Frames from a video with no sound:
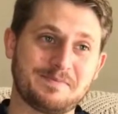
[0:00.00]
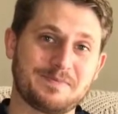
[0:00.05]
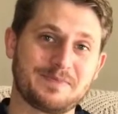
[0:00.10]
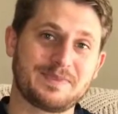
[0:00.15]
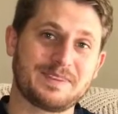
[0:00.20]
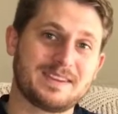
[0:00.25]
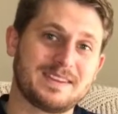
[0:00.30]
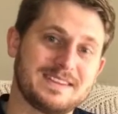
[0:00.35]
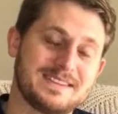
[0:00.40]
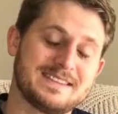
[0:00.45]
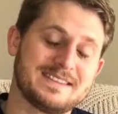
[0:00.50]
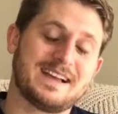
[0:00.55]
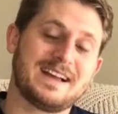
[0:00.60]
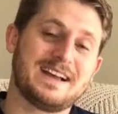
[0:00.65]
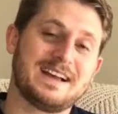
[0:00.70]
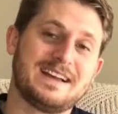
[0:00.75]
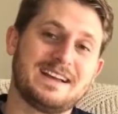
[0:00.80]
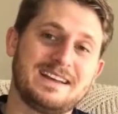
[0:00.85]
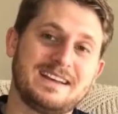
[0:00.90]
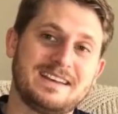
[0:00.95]
because
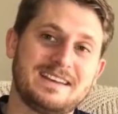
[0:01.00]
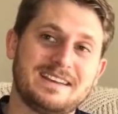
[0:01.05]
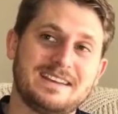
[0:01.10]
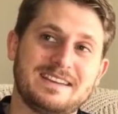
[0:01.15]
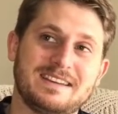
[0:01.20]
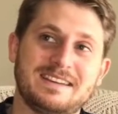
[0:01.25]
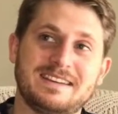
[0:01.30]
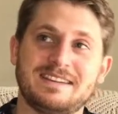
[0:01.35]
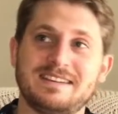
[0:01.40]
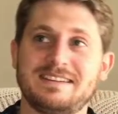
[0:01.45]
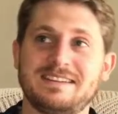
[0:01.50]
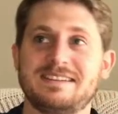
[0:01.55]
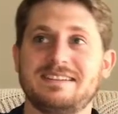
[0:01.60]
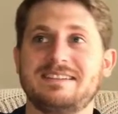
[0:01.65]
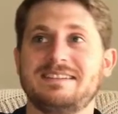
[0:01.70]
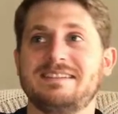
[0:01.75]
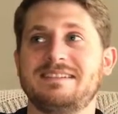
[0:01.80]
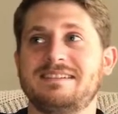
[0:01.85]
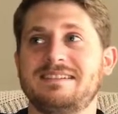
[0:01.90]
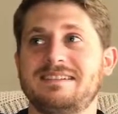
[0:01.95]
I
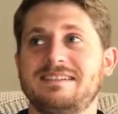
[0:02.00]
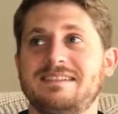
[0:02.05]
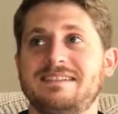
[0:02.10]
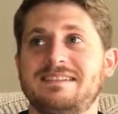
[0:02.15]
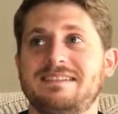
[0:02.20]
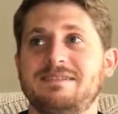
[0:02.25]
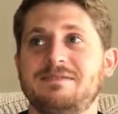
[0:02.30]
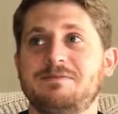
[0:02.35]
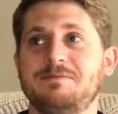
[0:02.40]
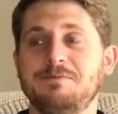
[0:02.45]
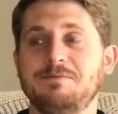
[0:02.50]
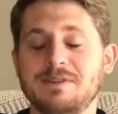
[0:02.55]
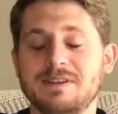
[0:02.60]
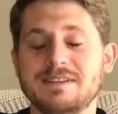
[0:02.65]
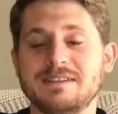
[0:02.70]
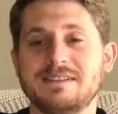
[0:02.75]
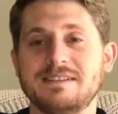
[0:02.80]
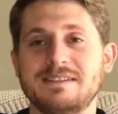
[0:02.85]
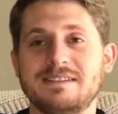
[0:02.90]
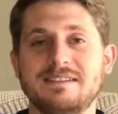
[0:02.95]

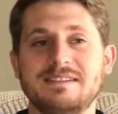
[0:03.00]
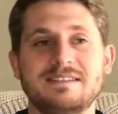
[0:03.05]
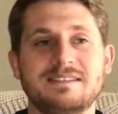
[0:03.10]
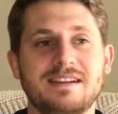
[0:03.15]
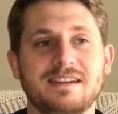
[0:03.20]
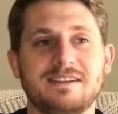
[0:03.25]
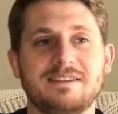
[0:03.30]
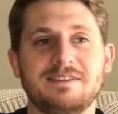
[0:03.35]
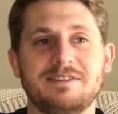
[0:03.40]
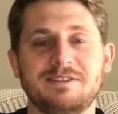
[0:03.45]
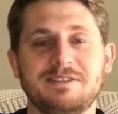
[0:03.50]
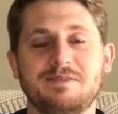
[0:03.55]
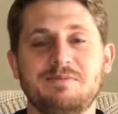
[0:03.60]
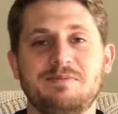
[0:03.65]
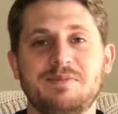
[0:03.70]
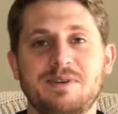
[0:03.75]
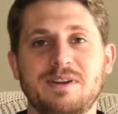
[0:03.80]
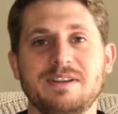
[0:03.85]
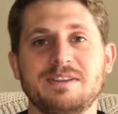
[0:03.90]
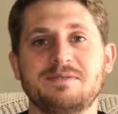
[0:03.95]
wasn't entirely
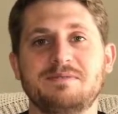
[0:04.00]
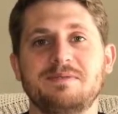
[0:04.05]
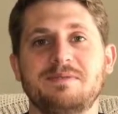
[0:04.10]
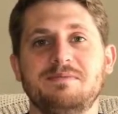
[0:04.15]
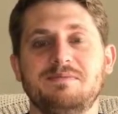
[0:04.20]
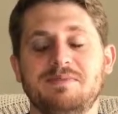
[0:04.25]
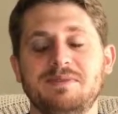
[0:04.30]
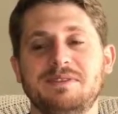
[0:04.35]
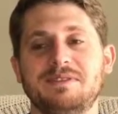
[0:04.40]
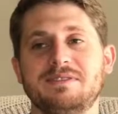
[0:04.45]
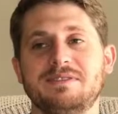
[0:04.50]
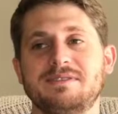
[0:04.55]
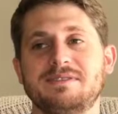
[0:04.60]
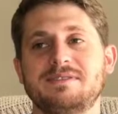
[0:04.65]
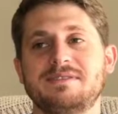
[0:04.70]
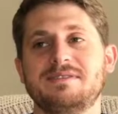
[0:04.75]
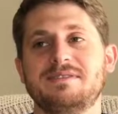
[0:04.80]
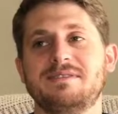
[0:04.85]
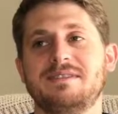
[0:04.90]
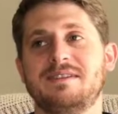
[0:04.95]
impressed with the
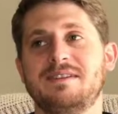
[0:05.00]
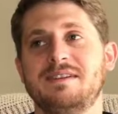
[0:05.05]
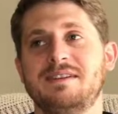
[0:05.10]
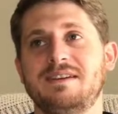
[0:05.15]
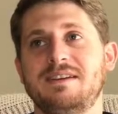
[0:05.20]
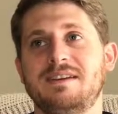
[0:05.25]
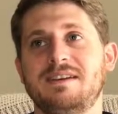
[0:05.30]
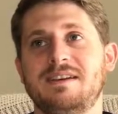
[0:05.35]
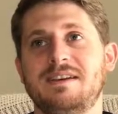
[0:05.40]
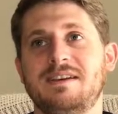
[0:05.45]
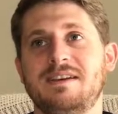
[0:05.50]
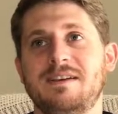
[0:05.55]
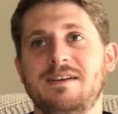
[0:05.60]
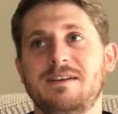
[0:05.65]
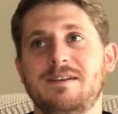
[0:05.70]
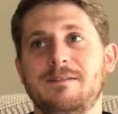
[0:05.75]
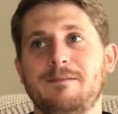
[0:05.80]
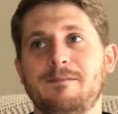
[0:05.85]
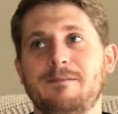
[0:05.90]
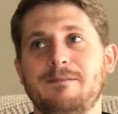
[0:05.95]
Bills'
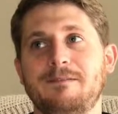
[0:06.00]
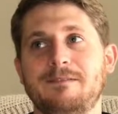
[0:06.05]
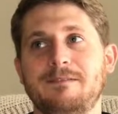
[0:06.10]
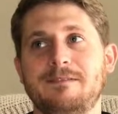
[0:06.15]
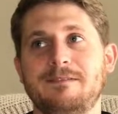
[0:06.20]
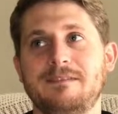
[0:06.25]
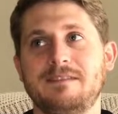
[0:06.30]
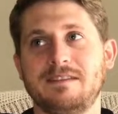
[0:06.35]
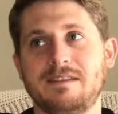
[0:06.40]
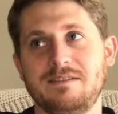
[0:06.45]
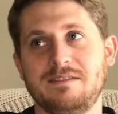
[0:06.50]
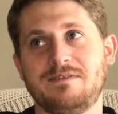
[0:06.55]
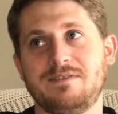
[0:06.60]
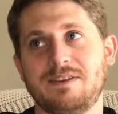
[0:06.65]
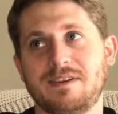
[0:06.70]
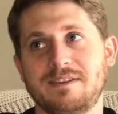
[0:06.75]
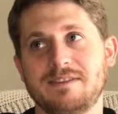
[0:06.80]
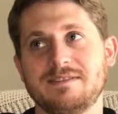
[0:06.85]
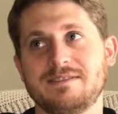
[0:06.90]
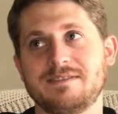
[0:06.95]

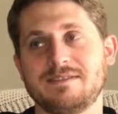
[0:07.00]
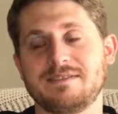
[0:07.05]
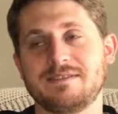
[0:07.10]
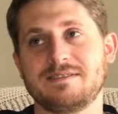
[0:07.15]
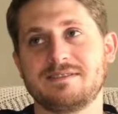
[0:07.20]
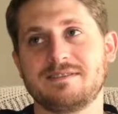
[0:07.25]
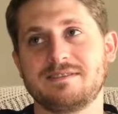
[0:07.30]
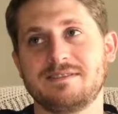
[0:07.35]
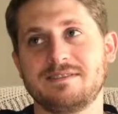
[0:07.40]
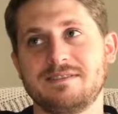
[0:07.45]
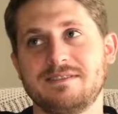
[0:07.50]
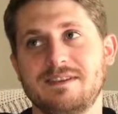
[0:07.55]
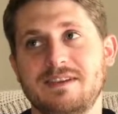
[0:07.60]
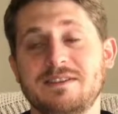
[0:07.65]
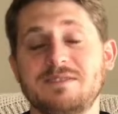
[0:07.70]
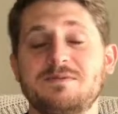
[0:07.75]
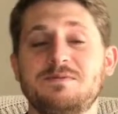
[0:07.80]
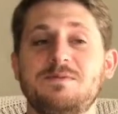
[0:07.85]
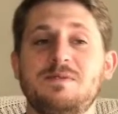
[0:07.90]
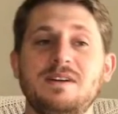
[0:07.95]
defense.
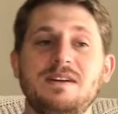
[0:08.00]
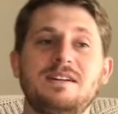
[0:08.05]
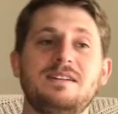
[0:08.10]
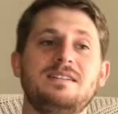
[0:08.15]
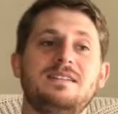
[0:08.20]
As well